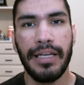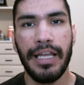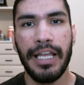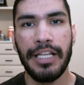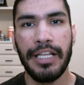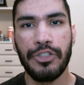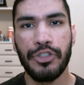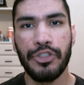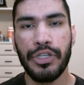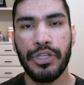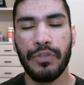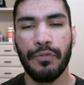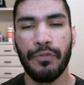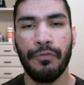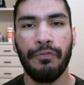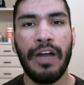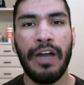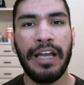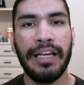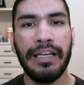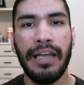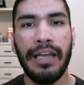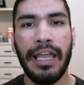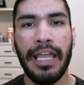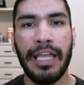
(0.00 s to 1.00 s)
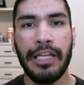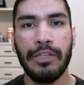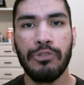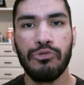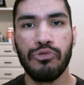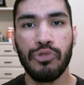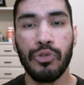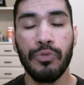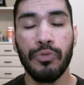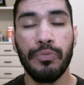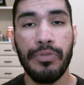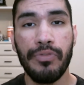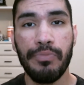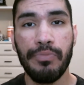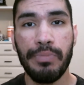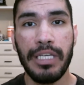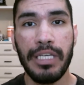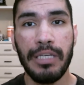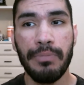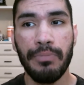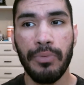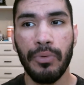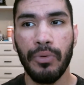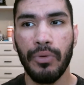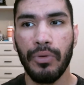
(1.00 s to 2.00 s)
it's just finding a group of
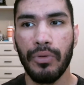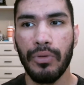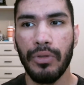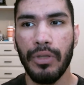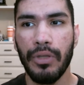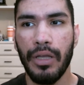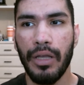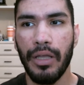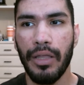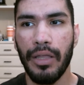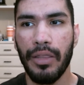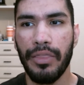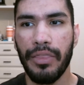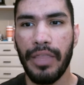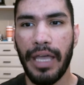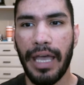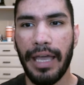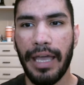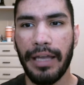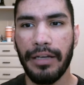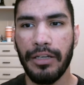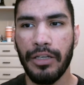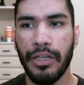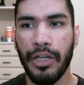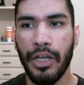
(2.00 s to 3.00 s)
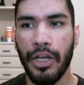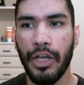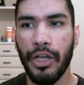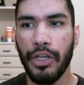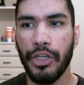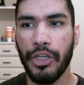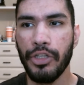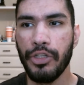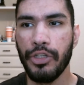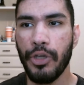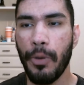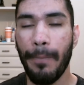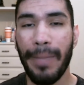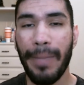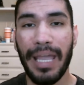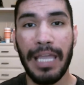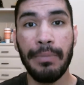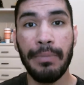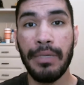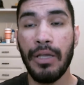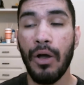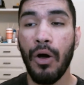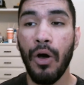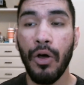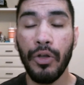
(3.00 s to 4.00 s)
people that,
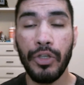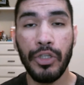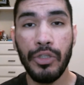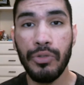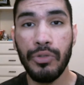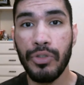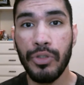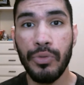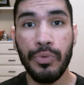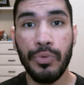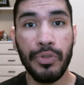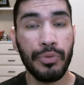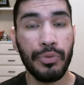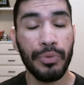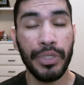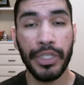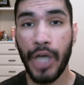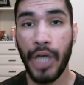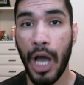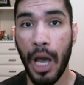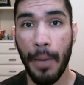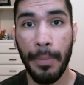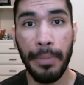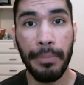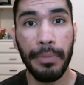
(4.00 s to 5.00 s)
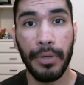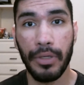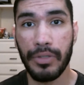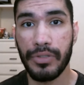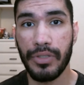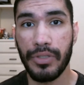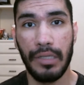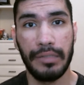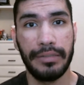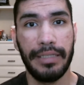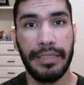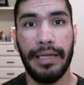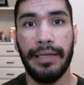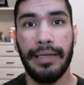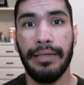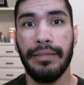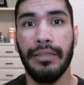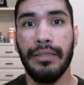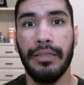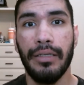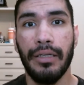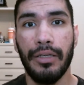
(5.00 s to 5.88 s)
maybe all you do is read comic books all day.